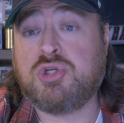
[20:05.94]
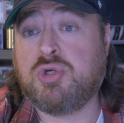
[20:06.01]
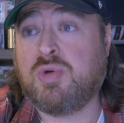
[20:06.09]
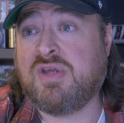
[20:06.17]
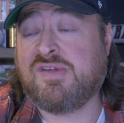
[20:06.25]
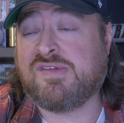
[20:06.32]

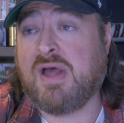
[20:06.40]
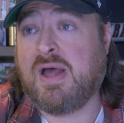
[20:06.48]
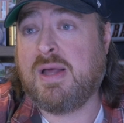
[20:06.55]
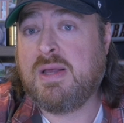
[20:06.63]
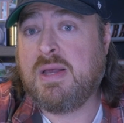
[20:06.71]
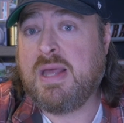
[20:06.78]
to his
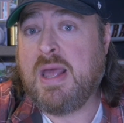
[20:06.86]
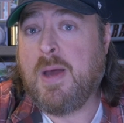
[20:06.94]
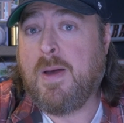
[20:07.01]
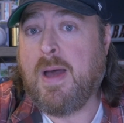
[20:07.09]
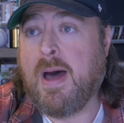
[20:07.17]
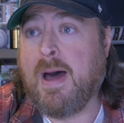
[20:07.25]
uh,
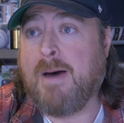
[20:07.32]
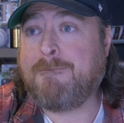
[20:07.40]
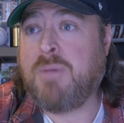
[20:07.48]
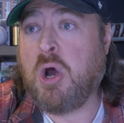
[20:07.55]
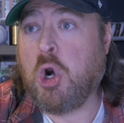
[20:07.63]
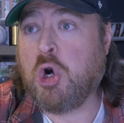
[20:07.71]
uh,
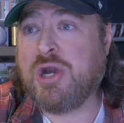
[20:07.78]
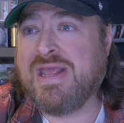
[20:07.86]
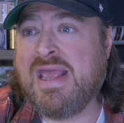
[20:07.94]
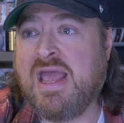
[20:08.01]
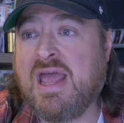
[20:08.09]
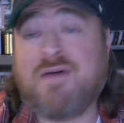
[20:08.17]

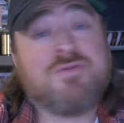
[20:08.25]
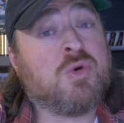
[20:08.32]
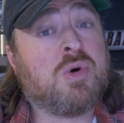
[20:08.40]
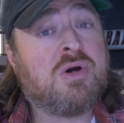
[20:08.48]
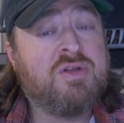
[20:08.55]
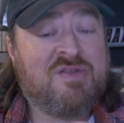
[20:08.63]
party
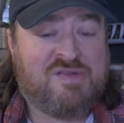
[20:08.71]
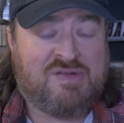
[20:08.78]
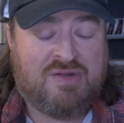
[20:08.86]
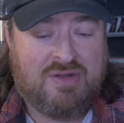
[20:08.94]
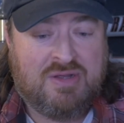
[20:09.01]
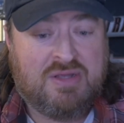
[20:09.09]

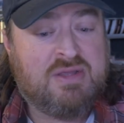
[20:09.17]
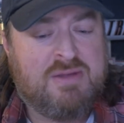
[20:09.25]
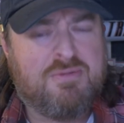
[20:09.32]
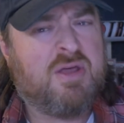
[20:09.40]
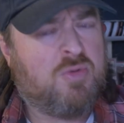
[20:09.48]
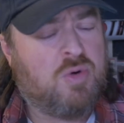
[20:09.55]
afterwards. He probably